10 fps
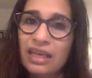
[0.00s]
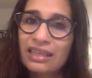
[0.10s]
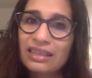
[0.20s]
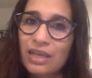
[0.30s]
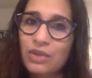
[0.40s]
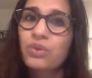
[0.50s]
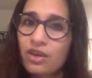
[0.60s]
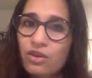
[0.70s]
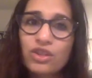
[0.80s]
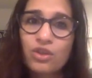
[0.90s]
that we are
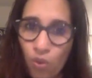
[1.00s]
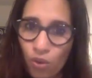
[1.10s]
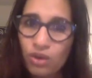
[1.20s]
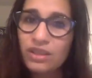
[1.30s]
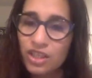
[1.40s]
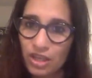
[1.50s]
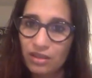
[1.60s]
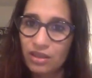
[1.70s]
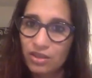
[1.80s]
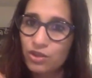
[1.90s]
going to hold each
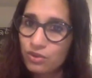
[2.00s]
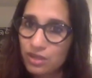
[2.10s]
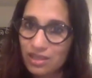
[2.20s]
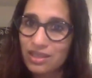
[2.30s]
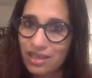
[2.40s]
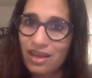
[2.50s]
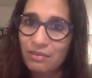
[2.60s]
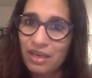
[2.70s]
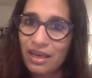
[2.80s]
other through this time